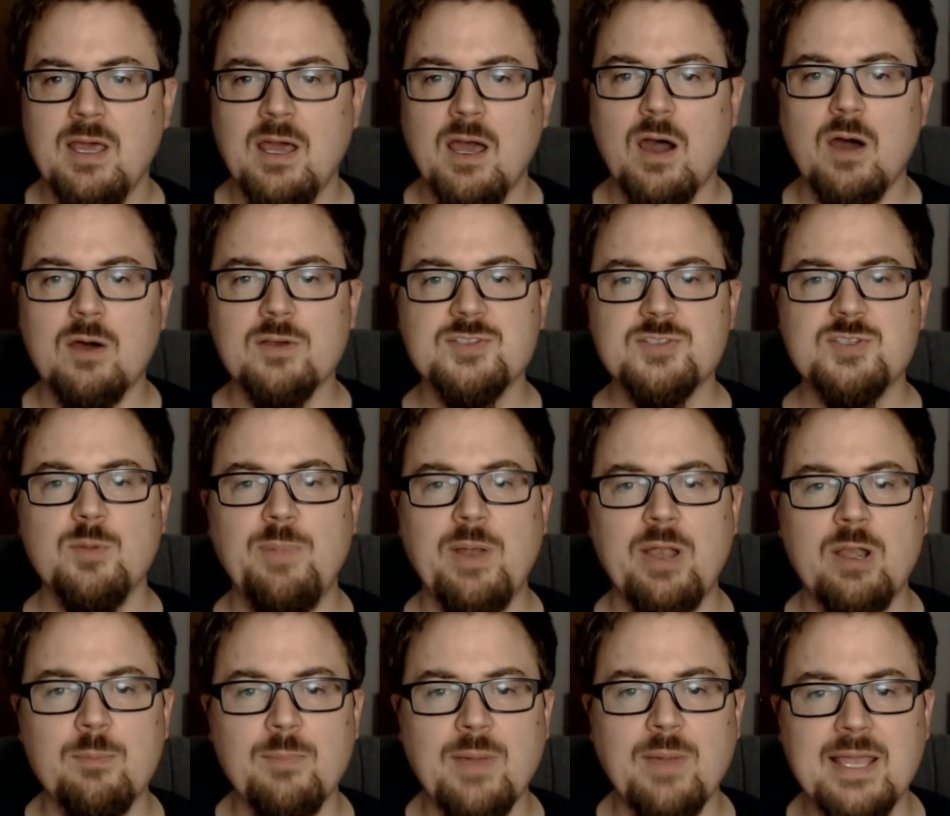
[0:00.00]
Also,
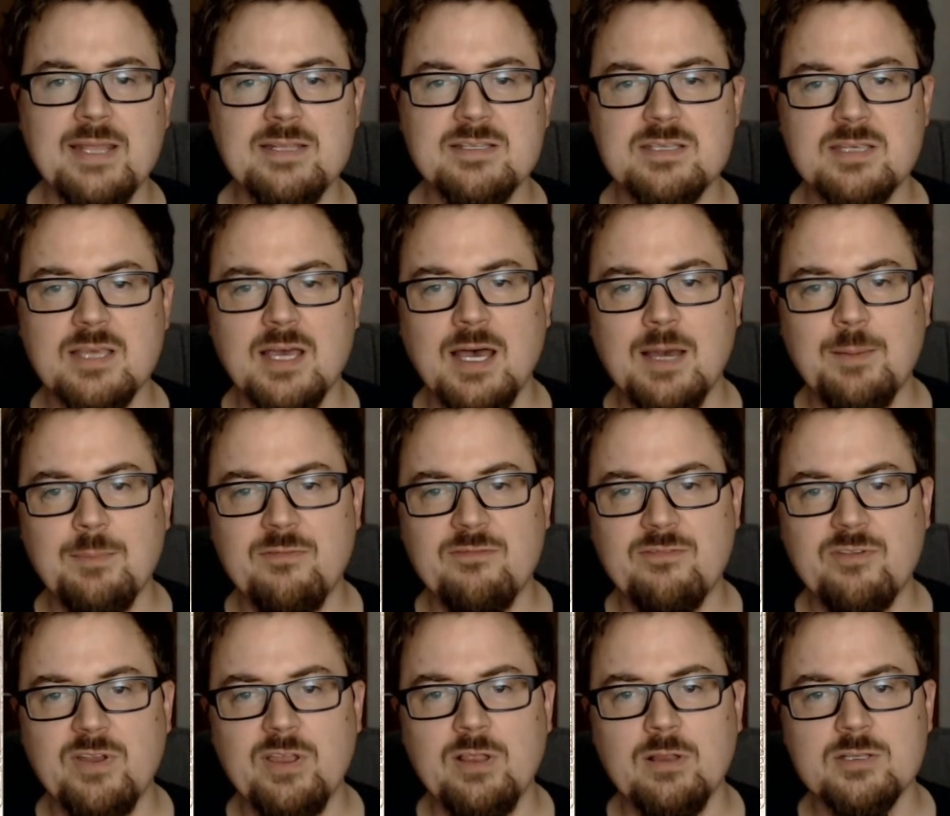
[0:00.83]
bear in mind,
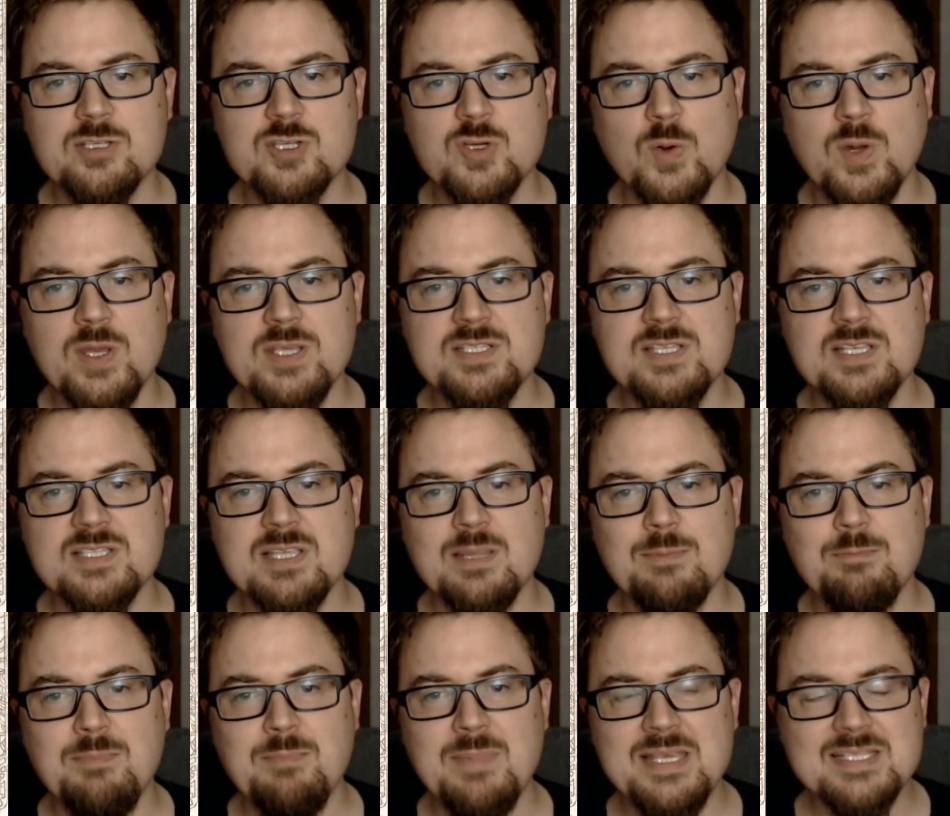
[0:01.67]
for ill choices
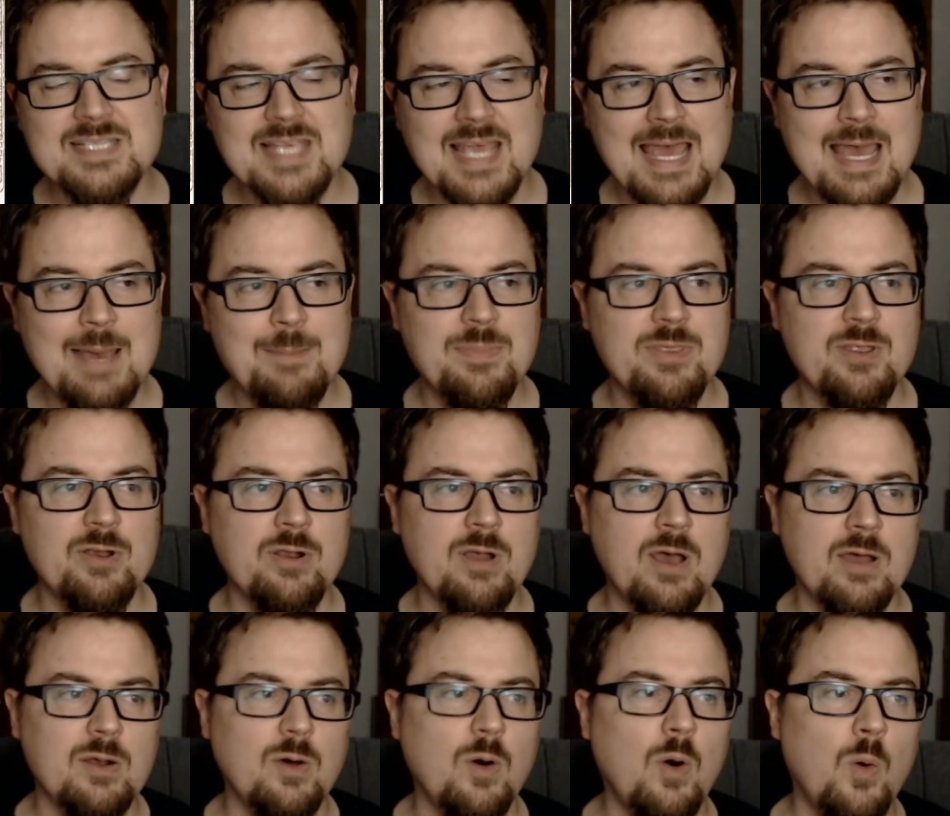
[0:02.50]
and mishap, they're
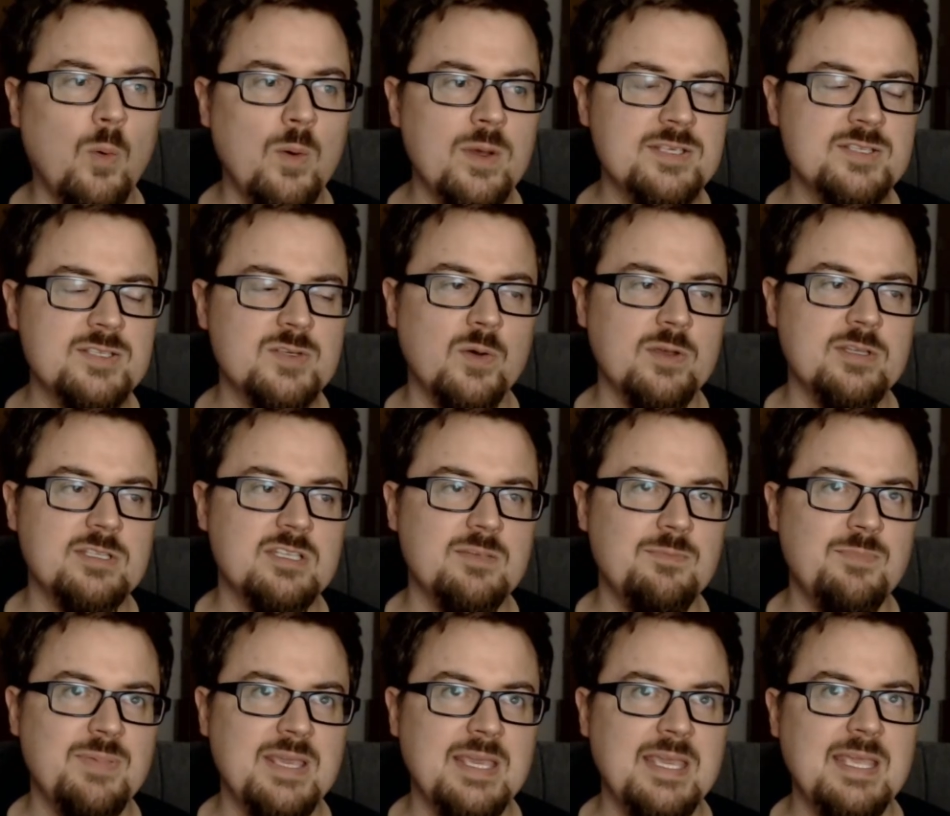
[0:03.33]
not always going to
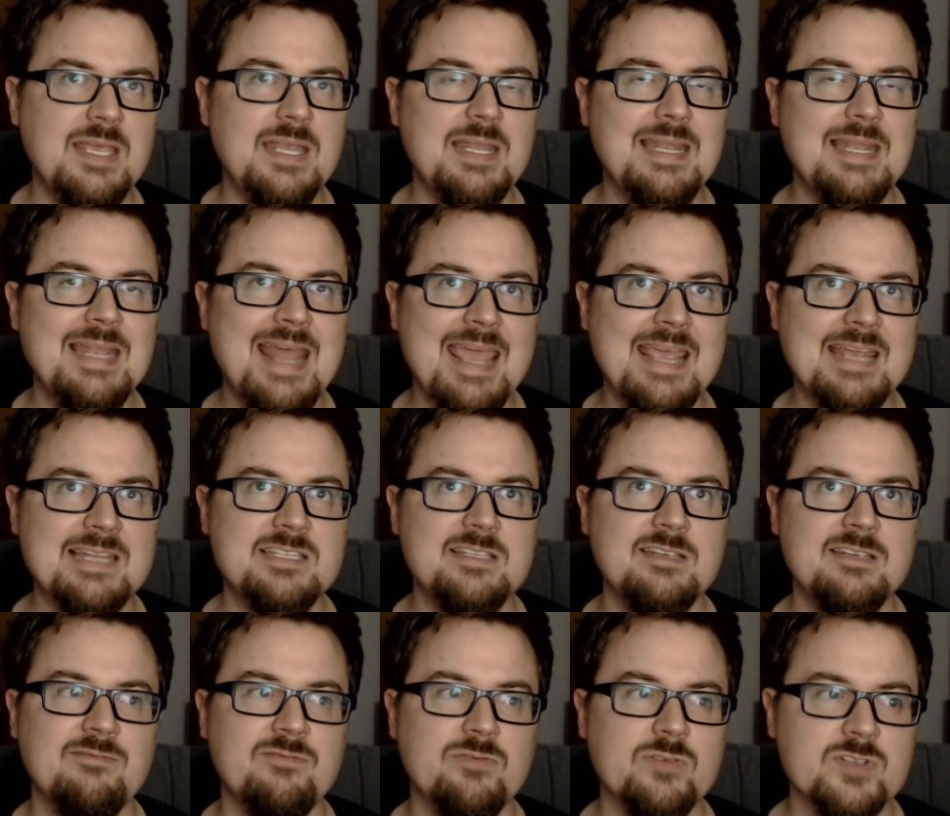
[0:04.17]
be
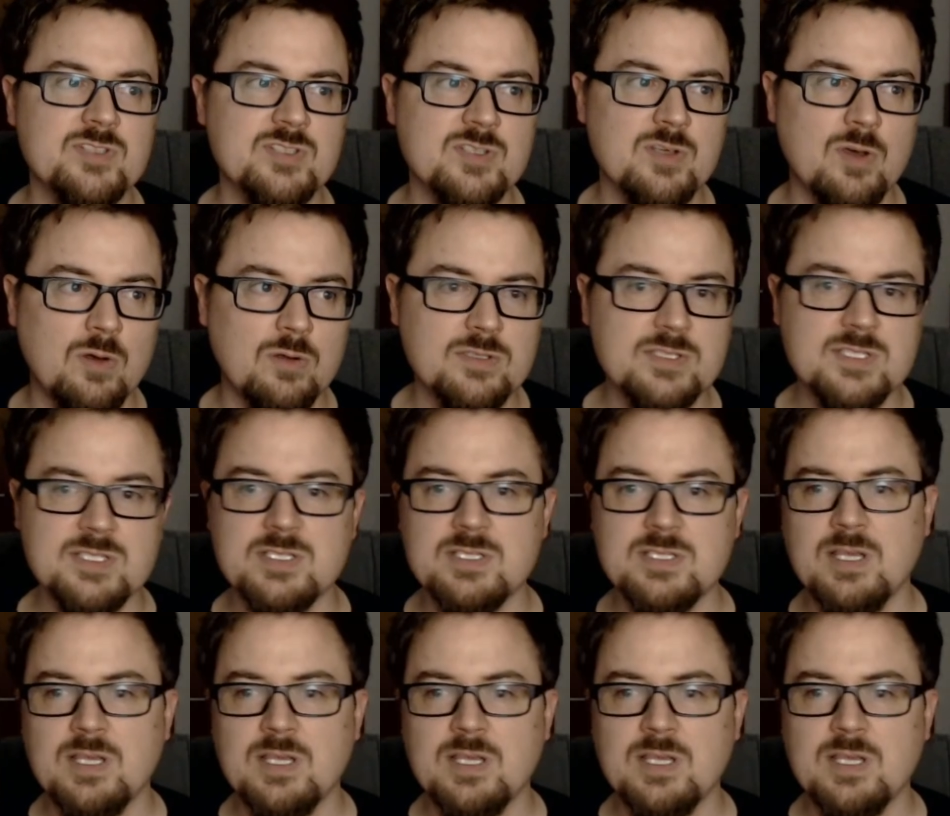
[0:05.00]
negative results.